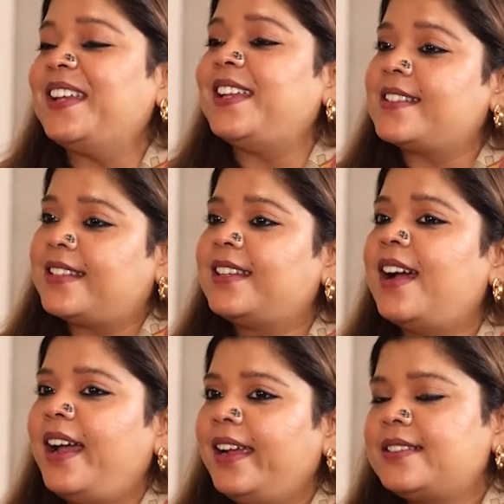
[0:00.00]
fantastic.
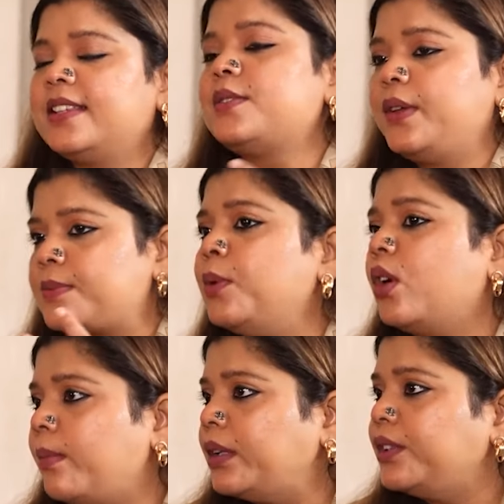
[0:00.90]
Now, since we
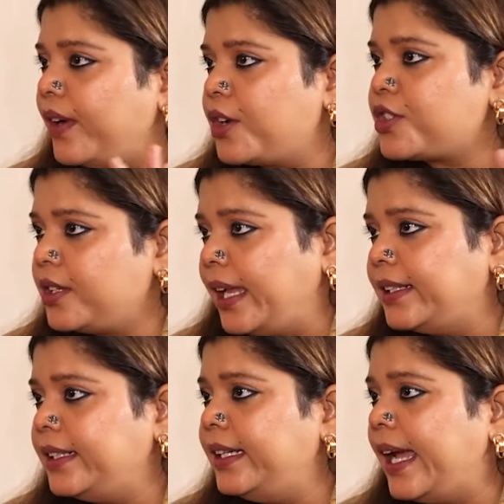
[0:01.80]
spoke about the
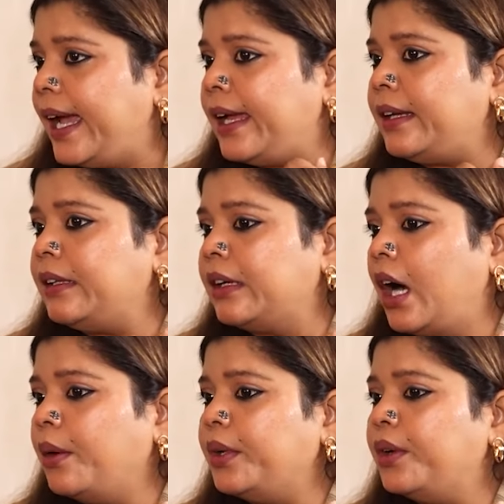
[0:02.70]
functionality and
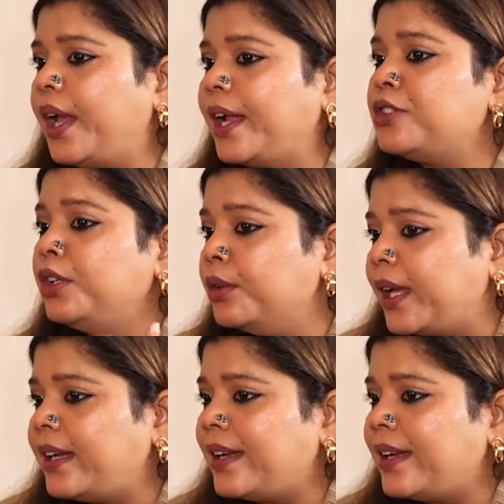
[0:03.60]
how we're going to actually look